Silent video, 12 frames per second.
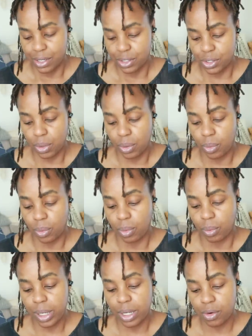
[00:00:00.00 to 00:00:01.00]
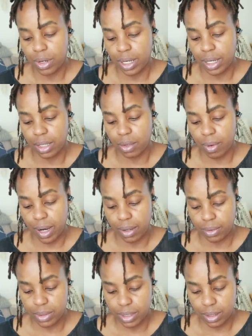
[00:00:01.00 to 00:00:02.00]
So when you're knitting in the
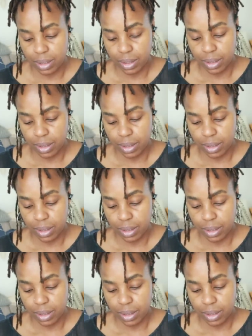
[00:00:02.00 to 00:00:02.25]
round,